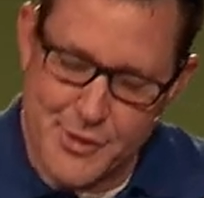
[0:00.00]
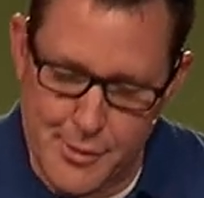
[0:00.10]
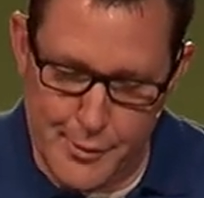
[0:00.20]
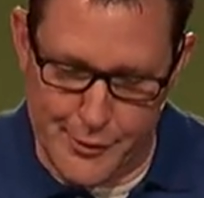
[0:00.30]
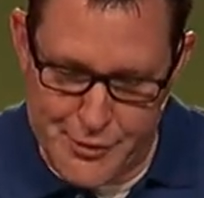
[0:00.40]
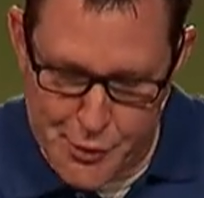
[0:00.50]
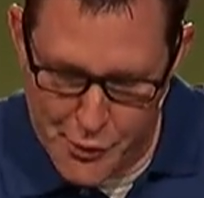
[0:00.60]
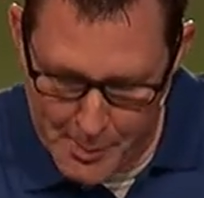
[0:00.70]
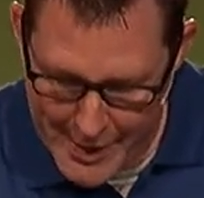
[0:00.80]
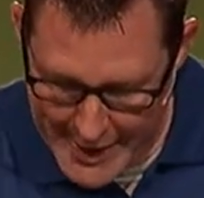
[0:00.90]
truth, the truth
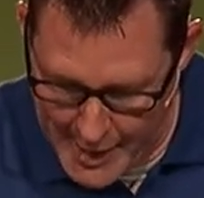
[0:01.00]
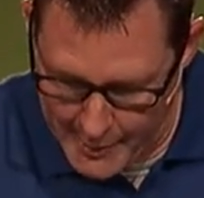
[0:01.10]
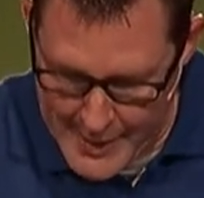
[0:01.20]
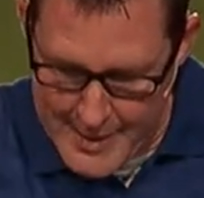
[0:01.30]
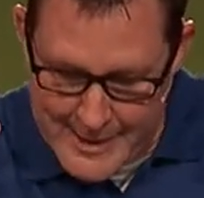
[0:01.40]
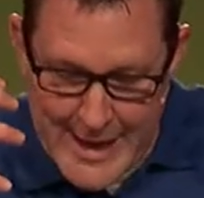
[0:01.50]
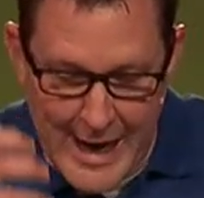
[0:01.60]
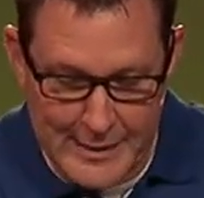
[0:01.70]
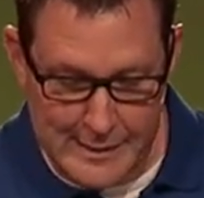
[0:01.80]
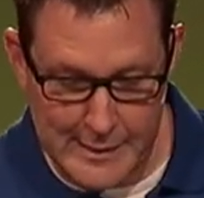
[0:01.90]
about how
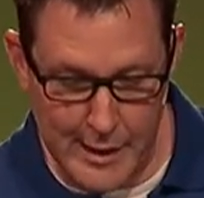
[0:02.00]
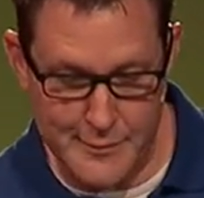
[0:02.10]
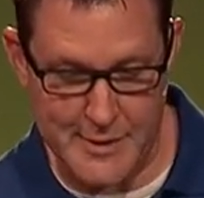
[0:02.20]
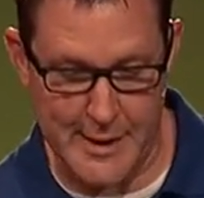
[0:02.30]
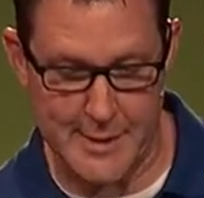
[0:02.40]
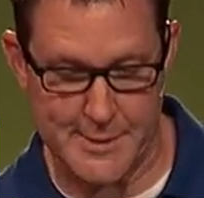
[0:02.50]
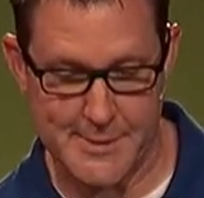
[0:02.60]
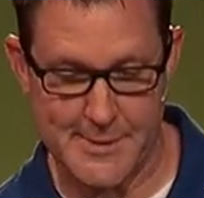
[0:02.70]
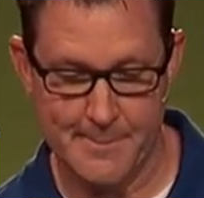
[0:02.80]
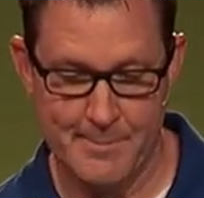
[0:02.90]
God loves
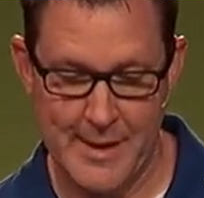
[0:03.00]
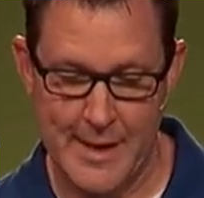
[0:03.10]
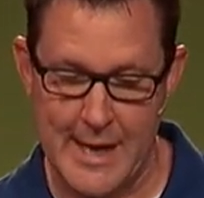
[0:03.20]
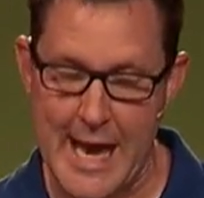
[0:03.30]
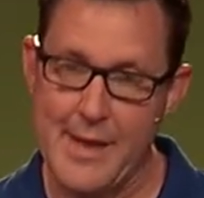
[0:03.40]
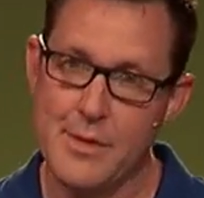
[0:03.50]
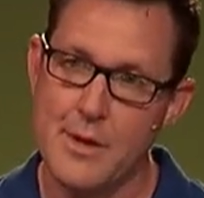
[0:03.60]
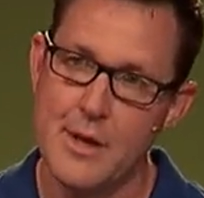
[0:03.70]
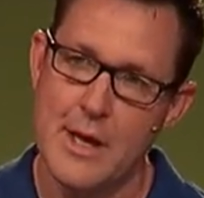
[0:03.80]
us and,